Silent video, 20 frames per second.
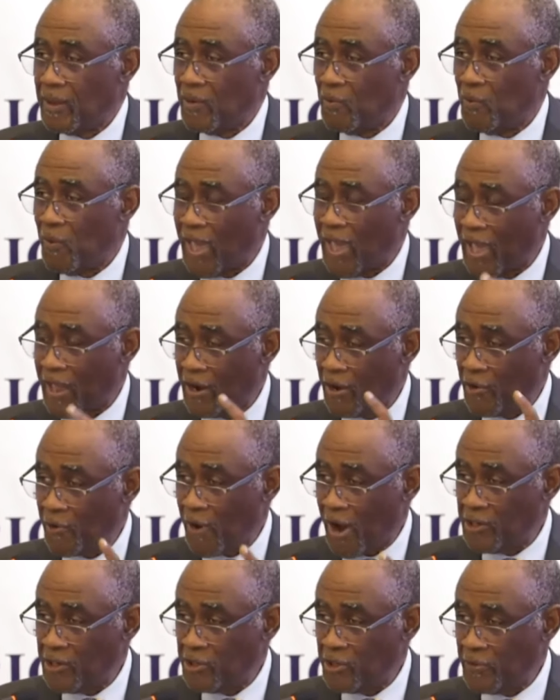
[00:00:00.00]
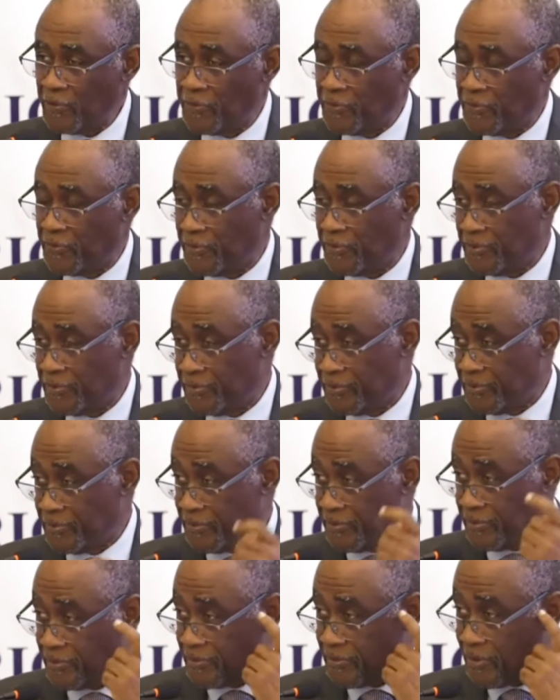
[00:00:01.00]
We had a crash in
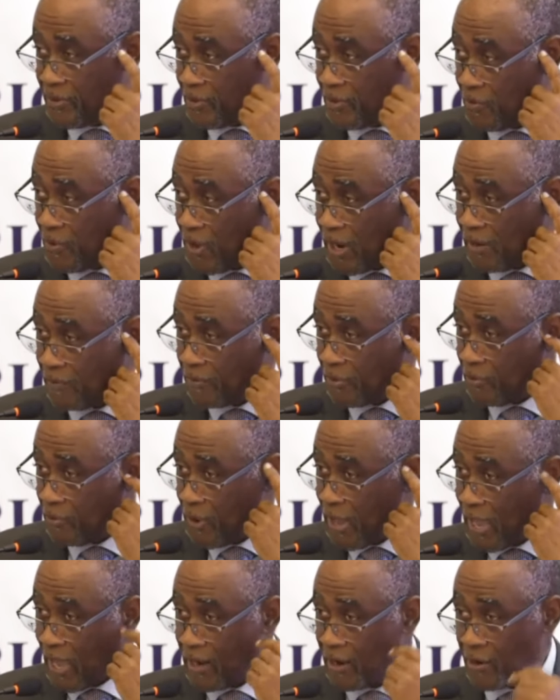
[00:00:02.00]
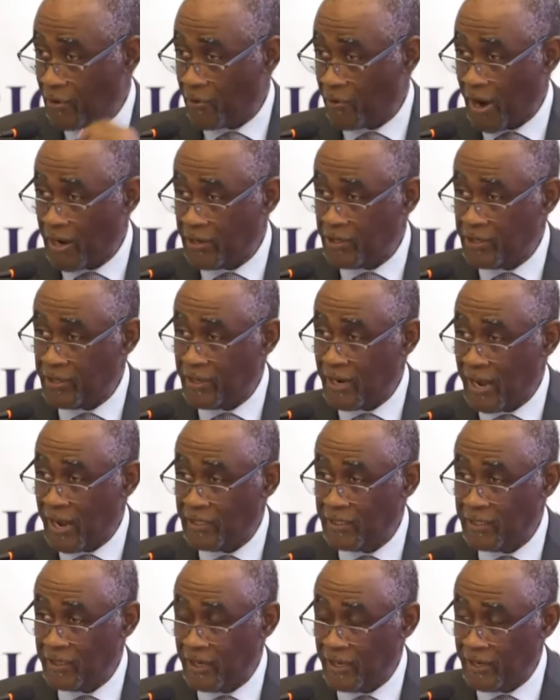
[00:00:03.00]

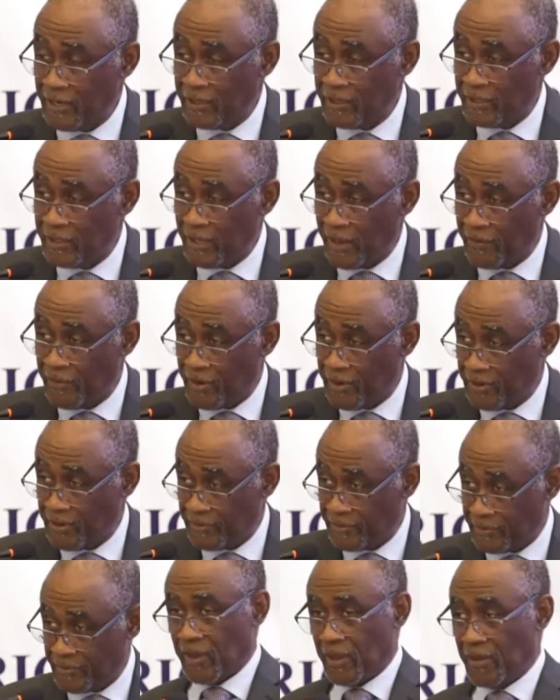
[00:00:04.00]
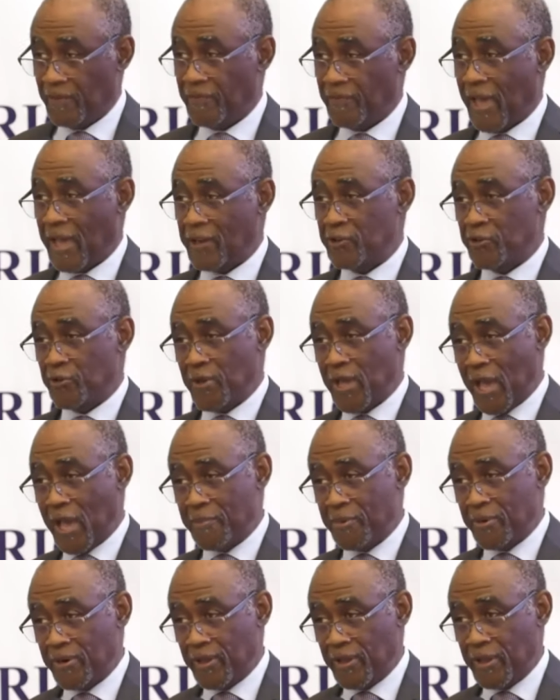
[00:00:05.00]
1987. If that should
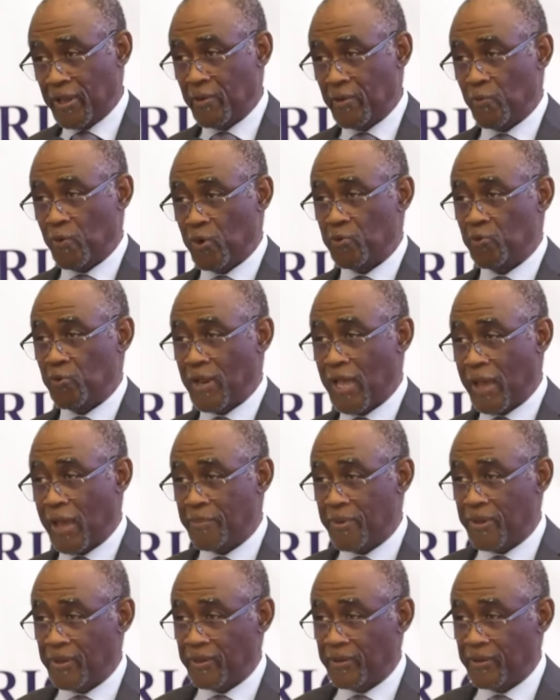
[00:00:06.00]
happen again, what would happen?